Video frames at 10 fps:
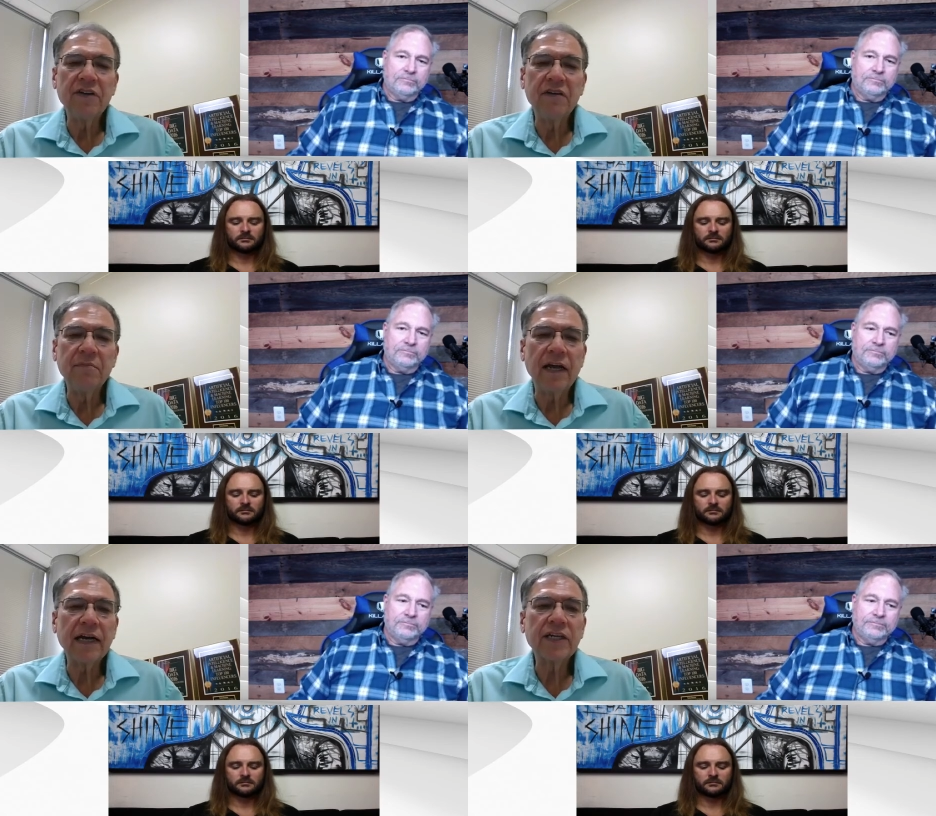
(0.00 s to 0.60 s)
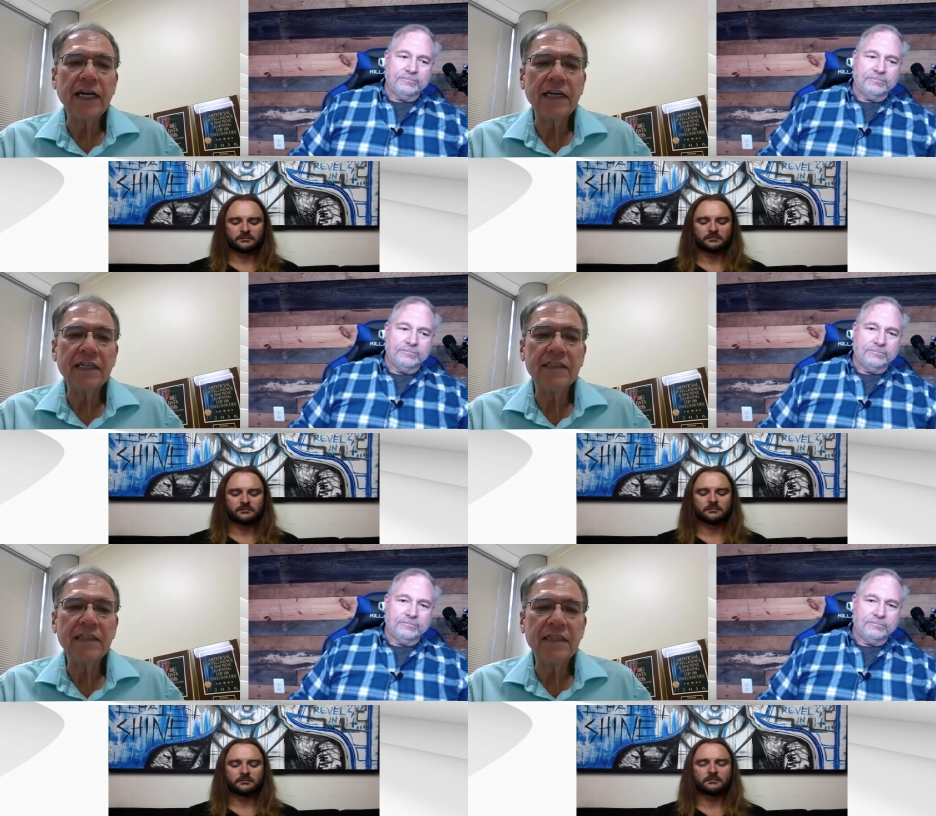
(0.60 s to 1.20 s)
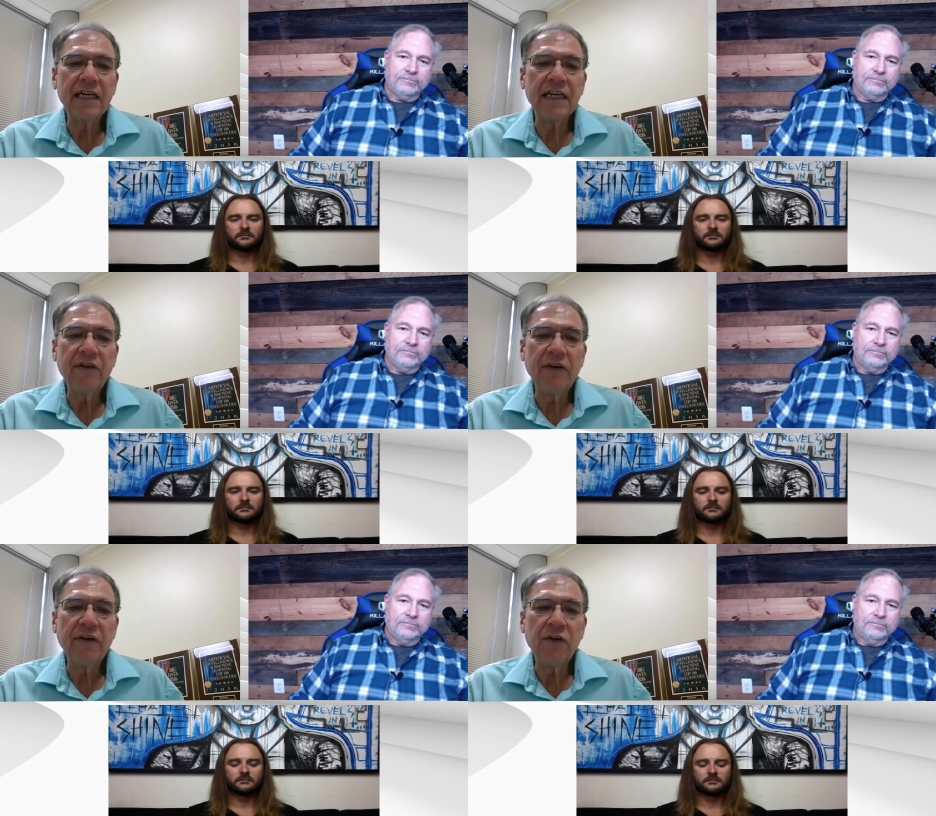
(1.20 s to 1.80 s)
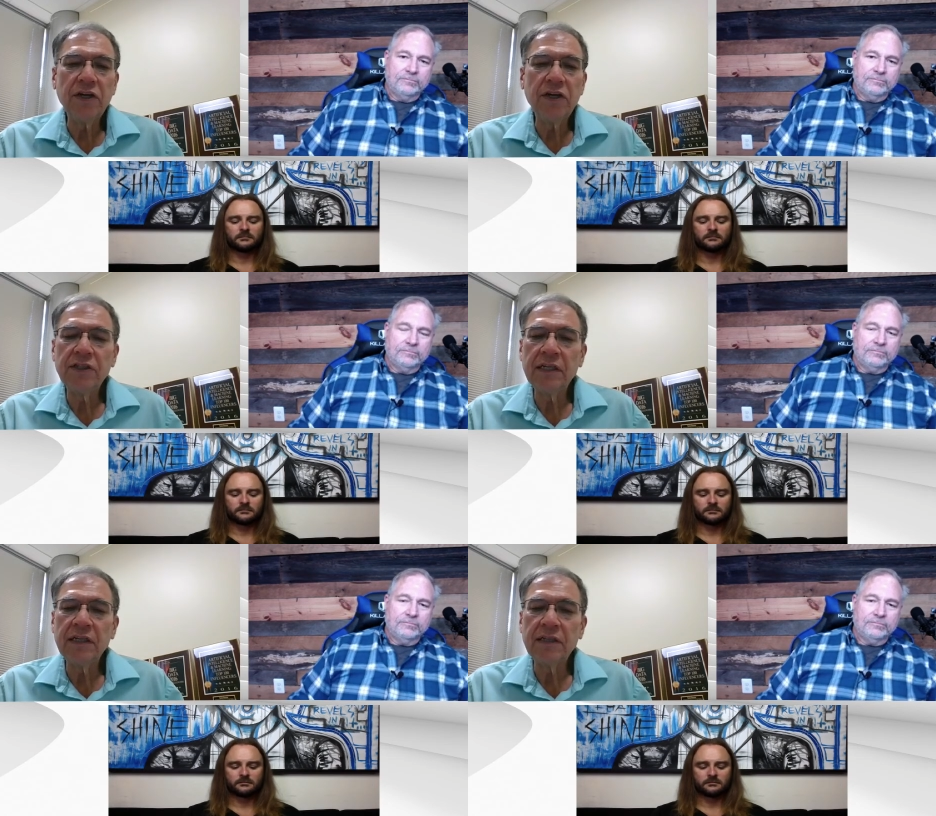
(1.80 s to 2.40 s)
Speaker 1: benefit of blockchain is, is that if, if you're